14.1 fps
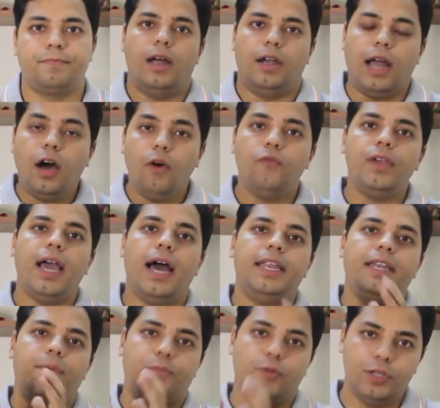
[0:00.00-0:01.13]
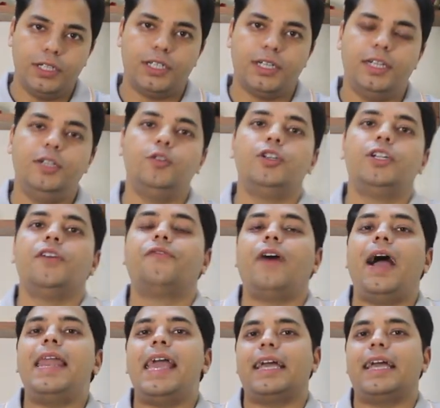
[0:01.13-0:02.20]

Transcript: Now we are in a position to define